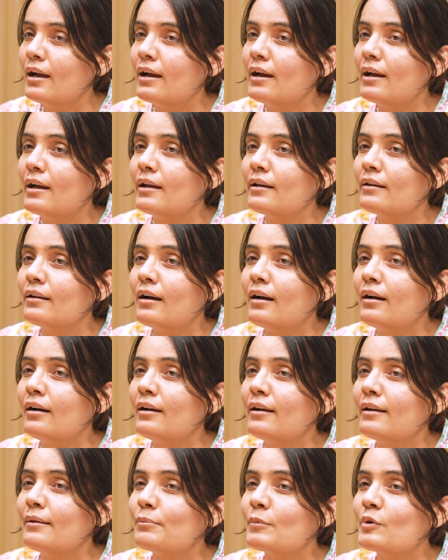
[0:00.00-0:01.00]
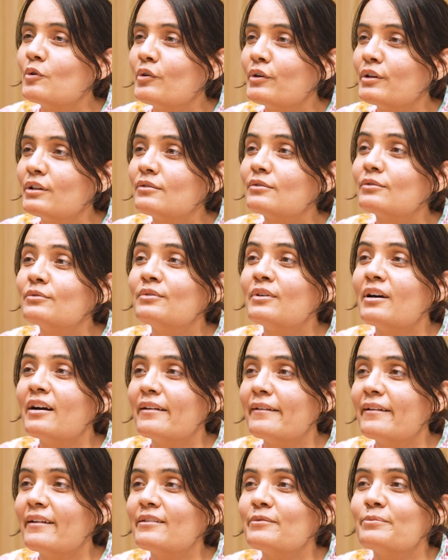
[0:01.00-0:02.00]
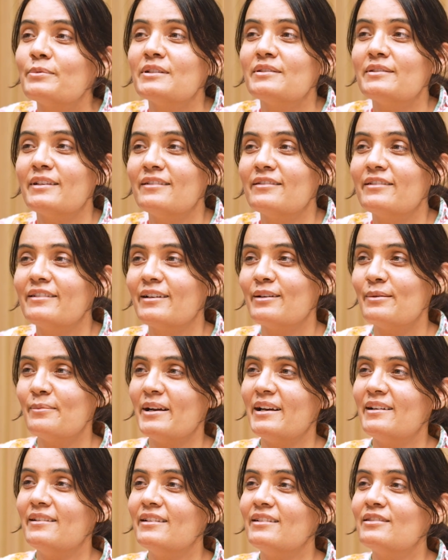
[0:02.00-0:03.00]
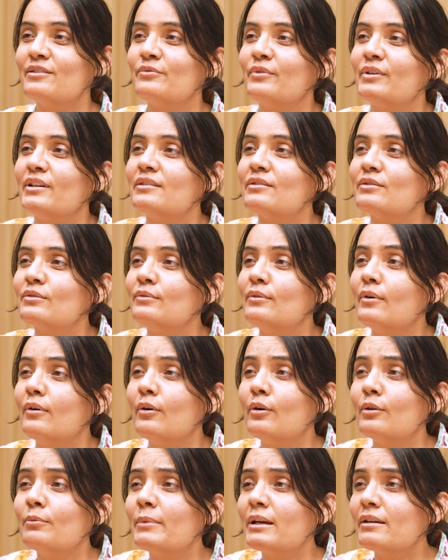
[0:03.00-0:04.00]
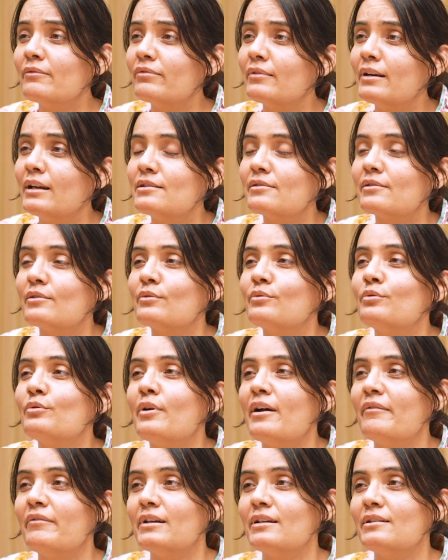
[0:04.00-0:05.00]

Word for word: and I'm going to 100% recommend this one to all my friends or whoever